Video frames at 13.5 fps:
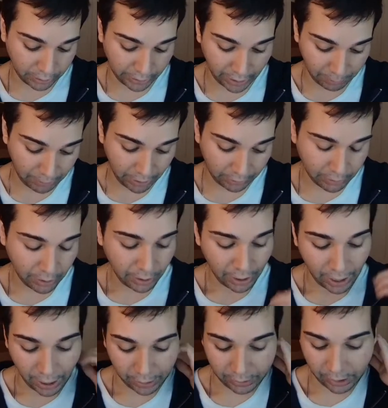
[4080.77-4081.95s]
came in
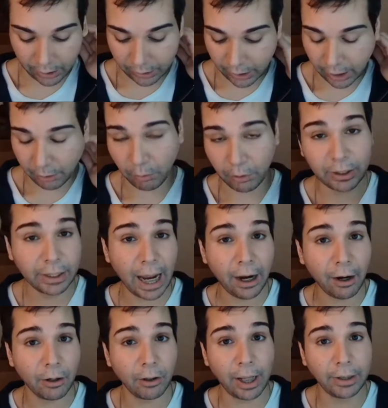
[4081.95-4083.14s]
and they were
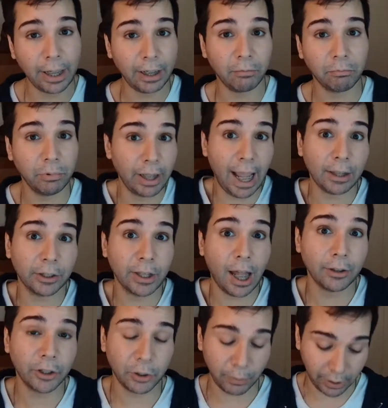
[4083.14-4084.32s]
scared and they latched
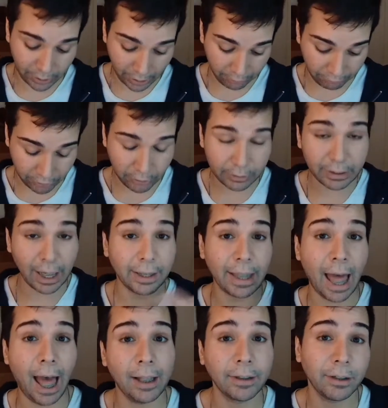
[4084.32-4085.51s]
onto it. It feels like
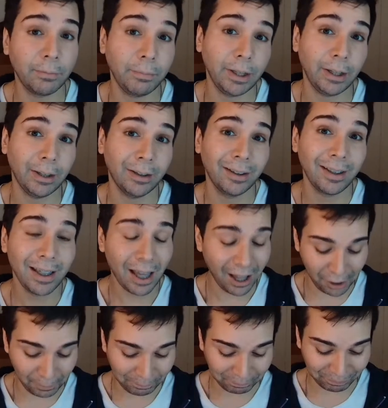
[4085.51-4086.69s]
that to me.
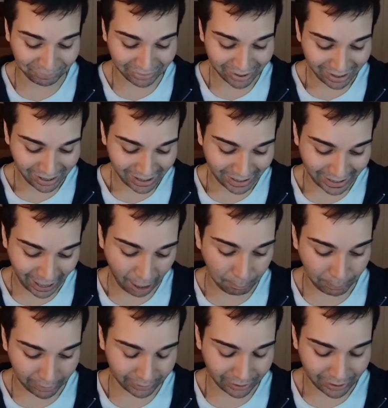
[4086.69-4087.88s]
Like it
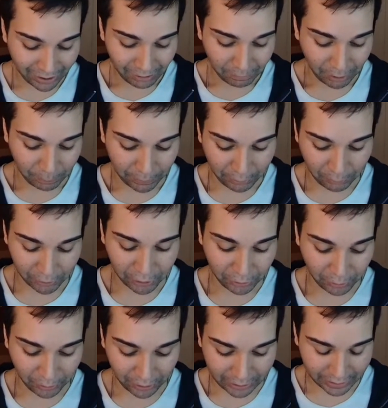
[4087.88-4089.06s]
happened maybe when you
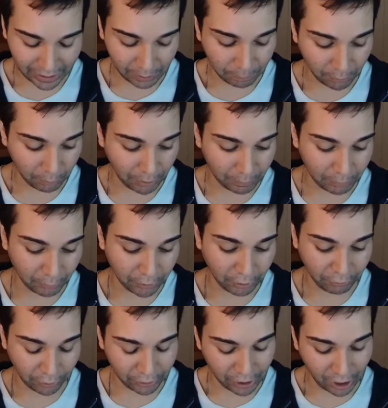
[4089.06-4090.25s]
were asleep or maybe when you're
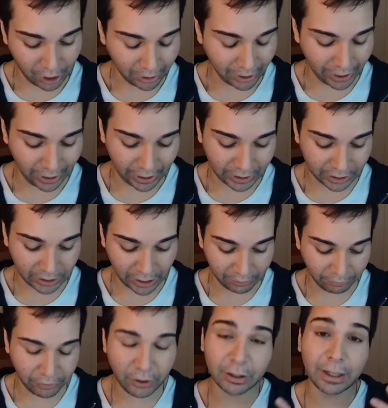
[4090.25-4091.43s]
very young. It
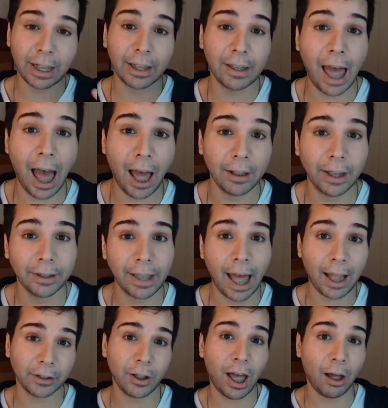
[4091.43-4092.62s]
feels like that. Like
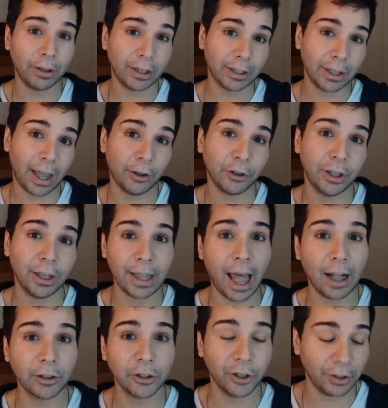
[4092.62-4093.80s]
that's how this energy
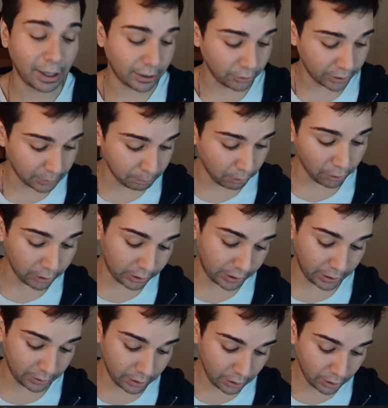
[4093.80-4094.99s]
attached to you. That's how this person's